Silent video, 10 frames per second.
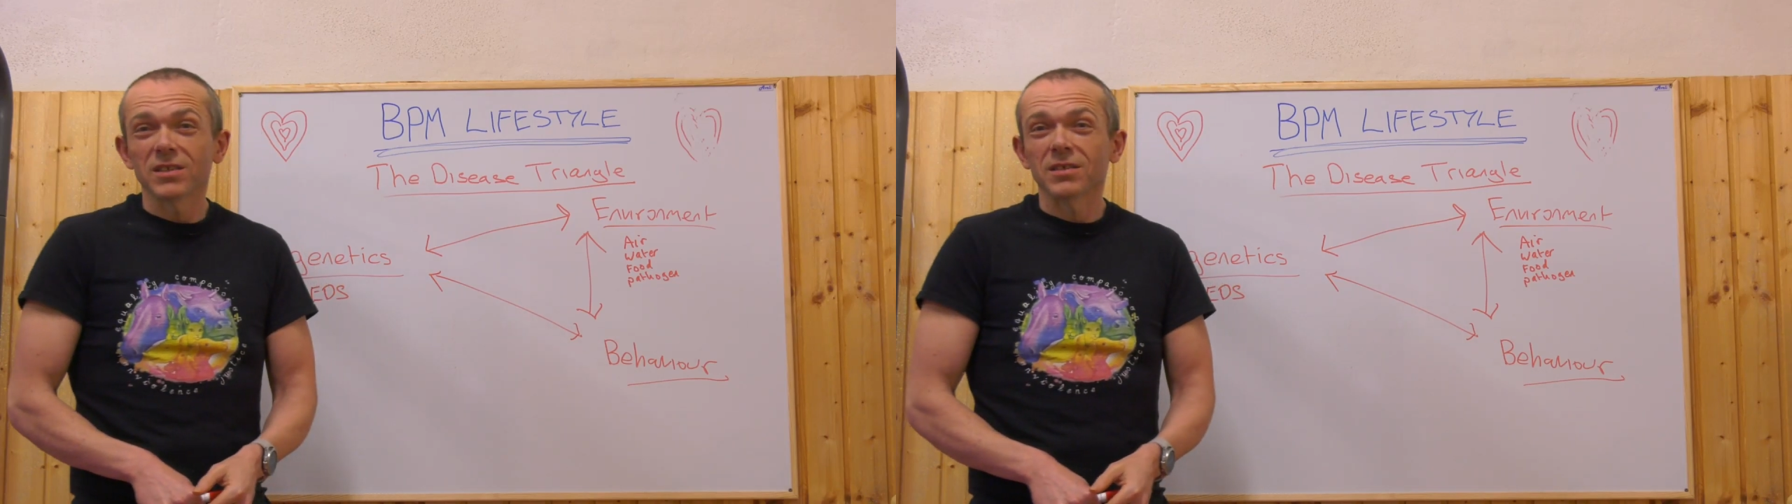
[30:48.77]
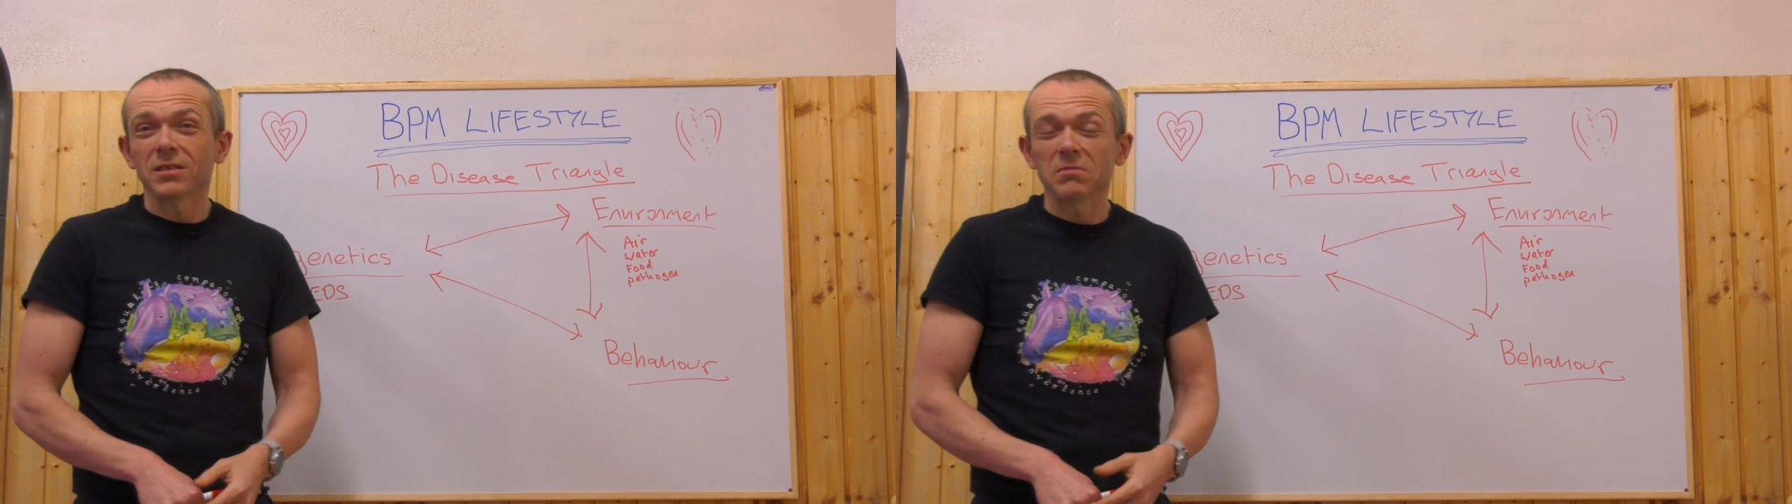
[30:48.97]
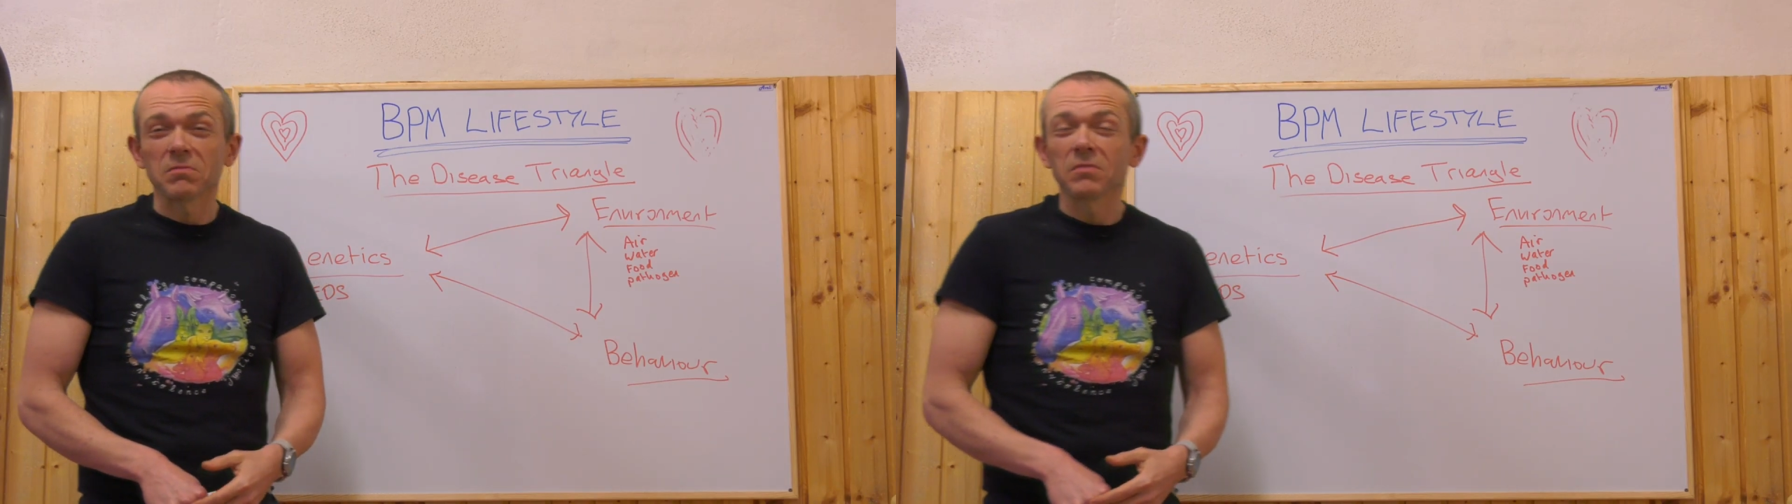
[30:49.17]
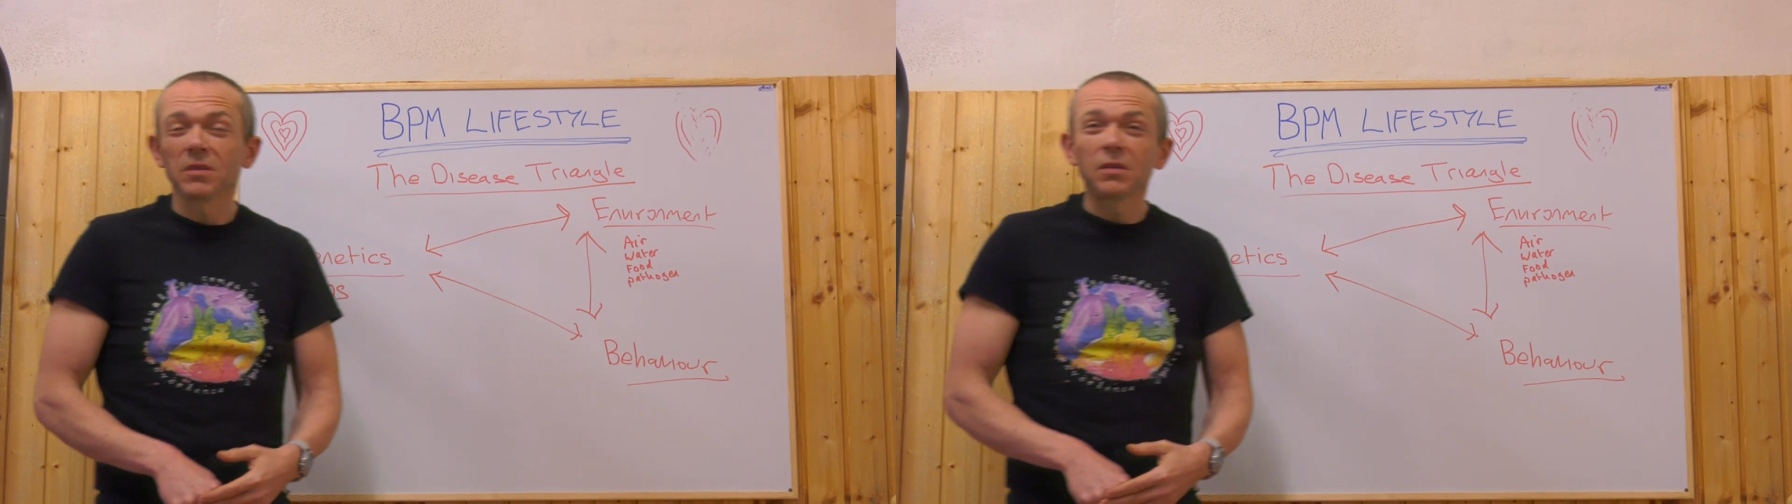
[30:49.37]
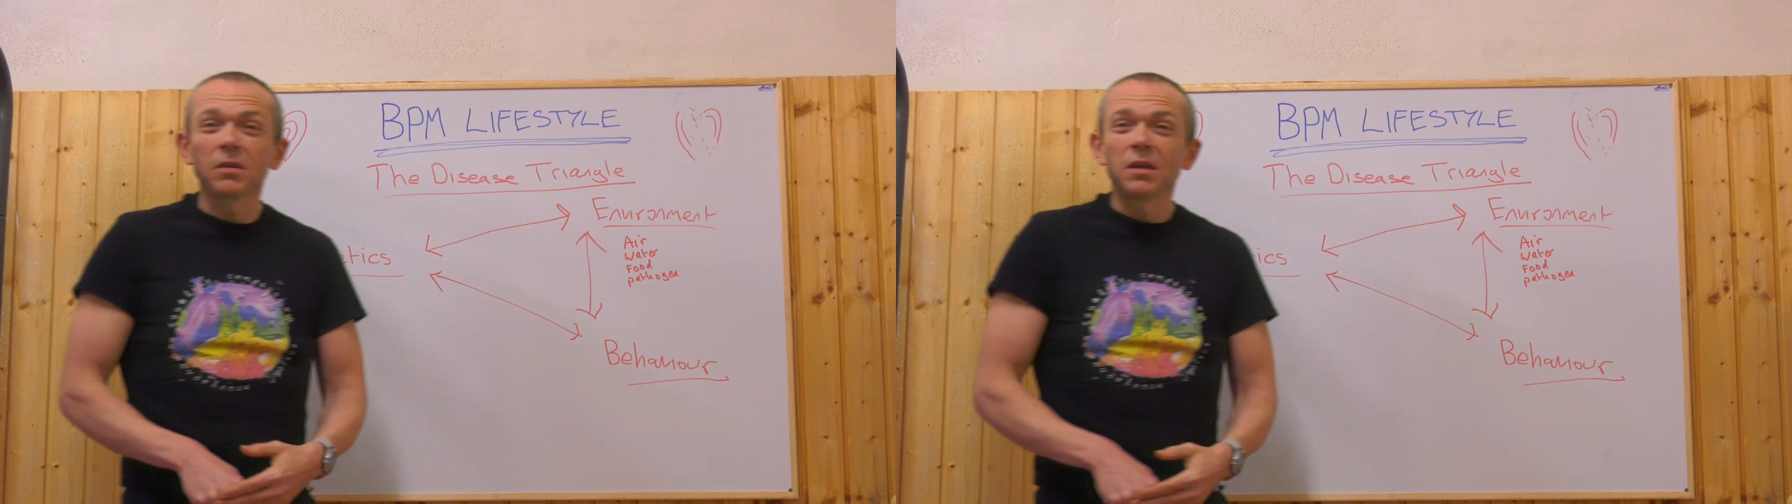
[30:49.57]

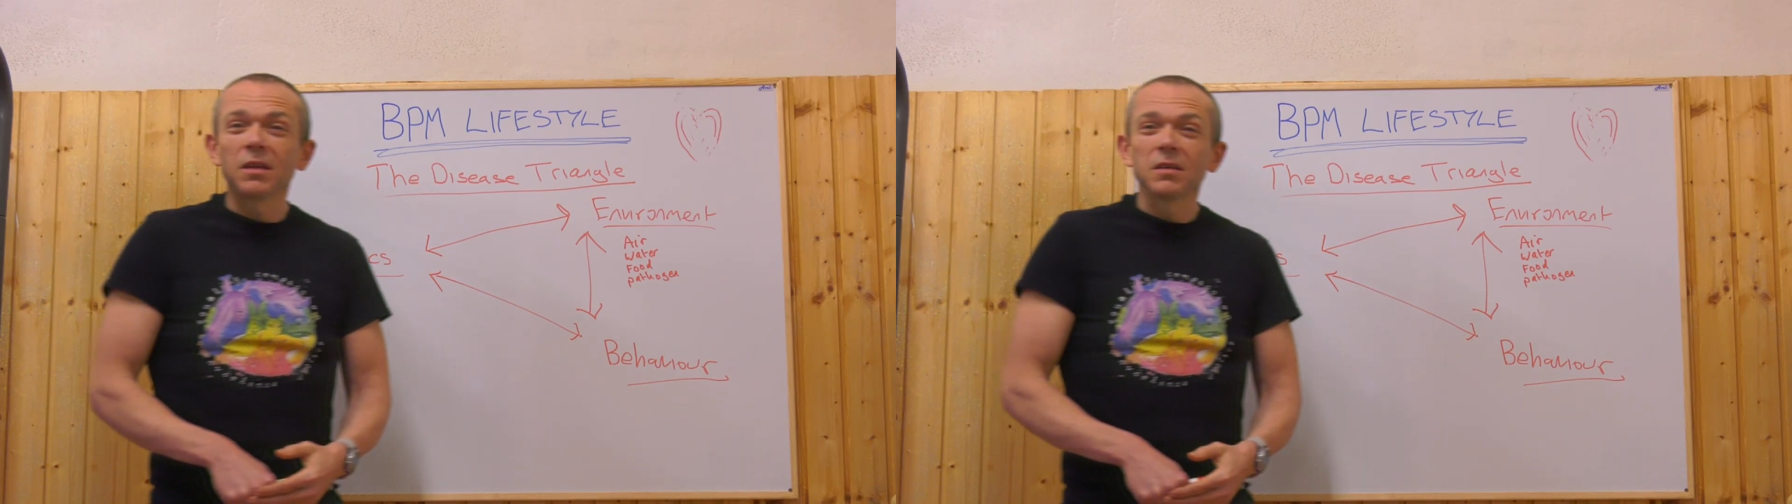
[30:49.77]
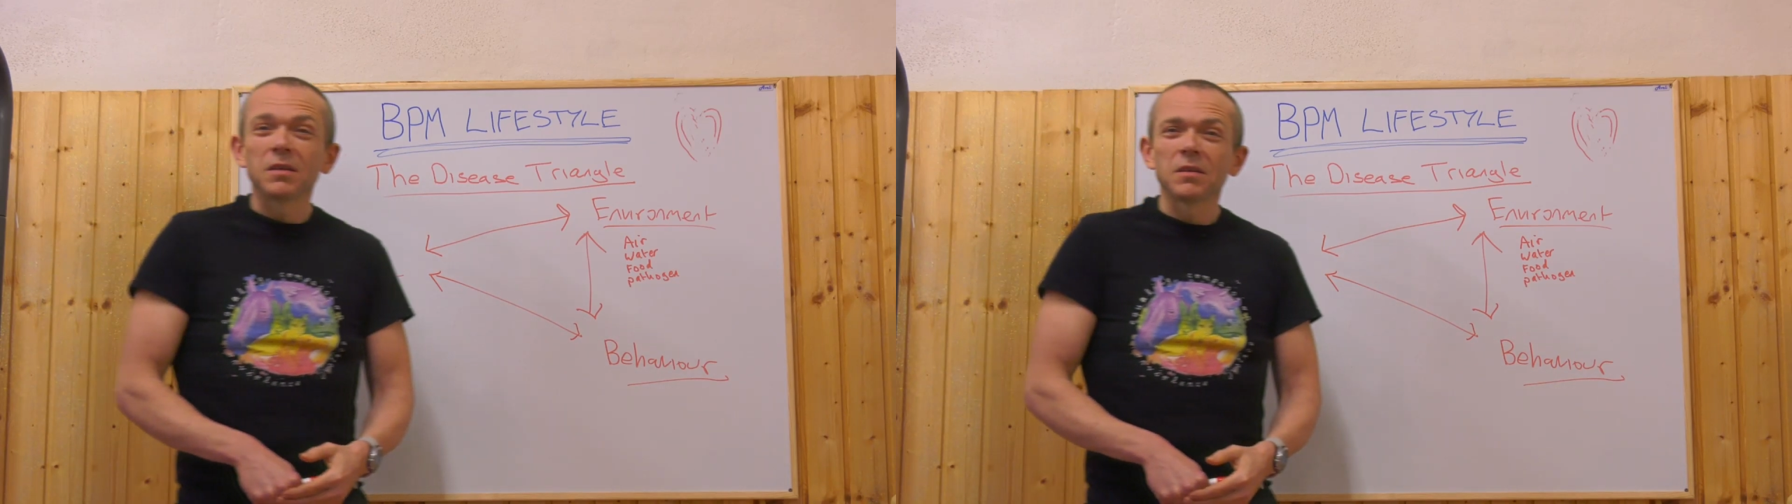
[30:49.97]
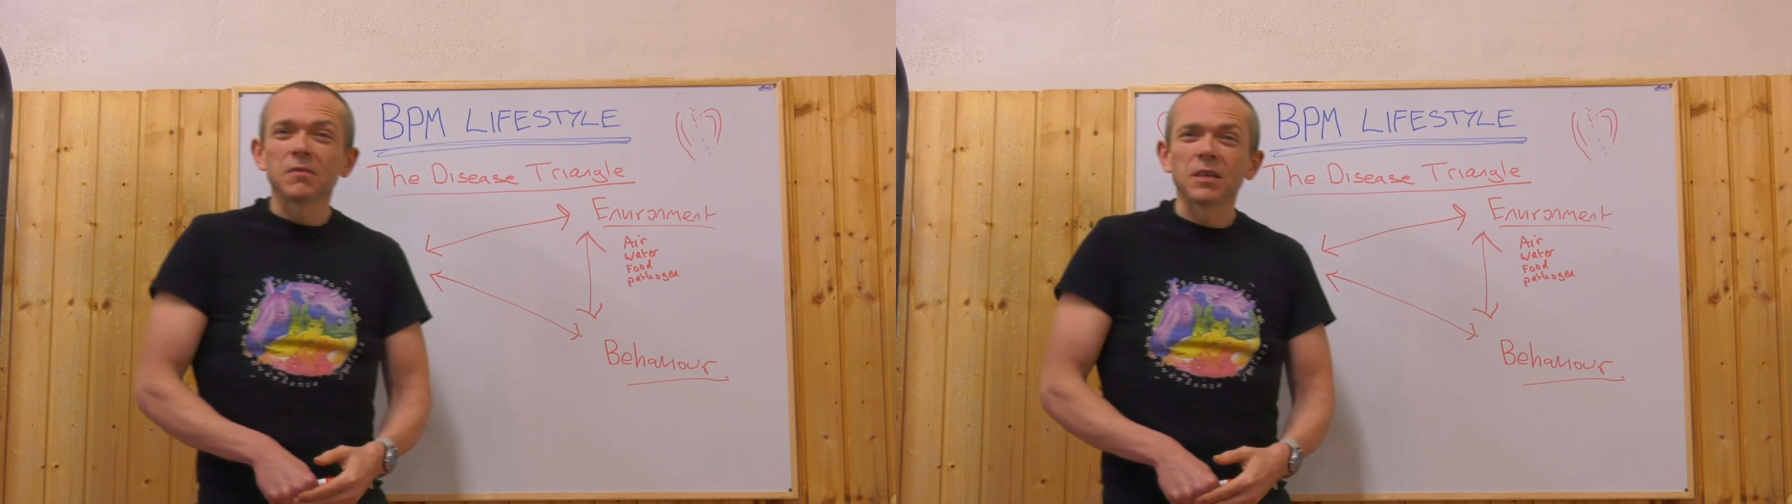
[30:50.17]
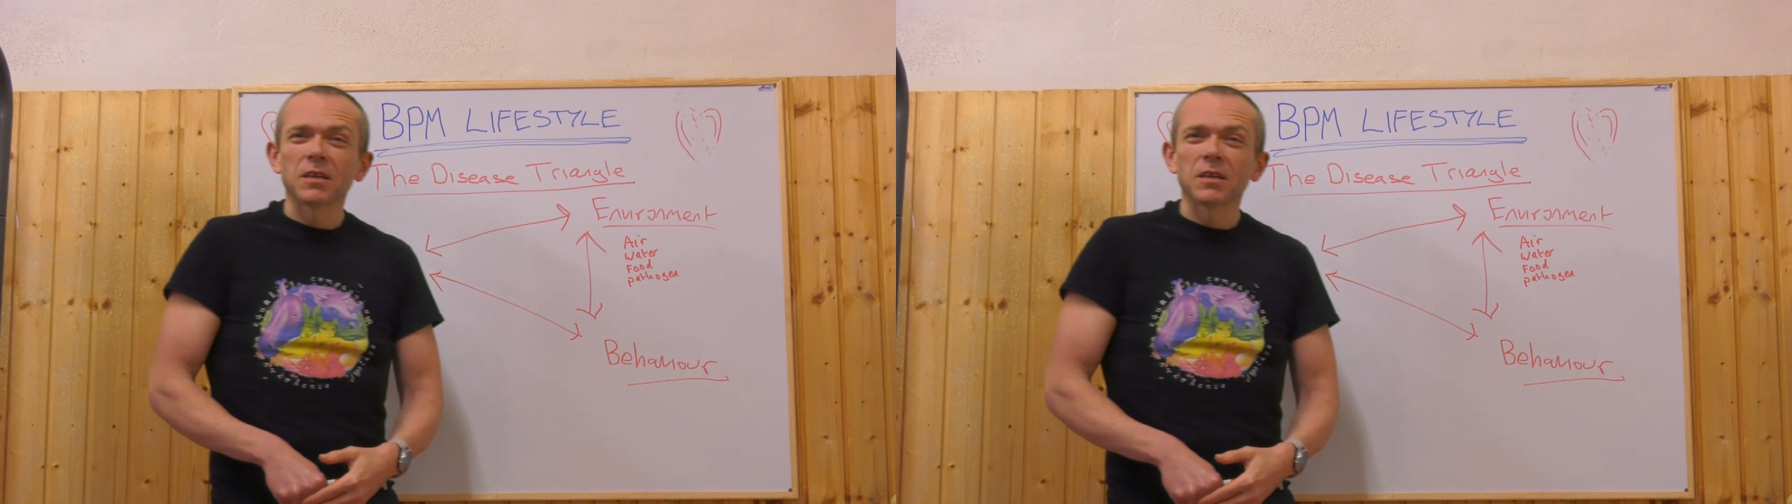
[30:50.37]
It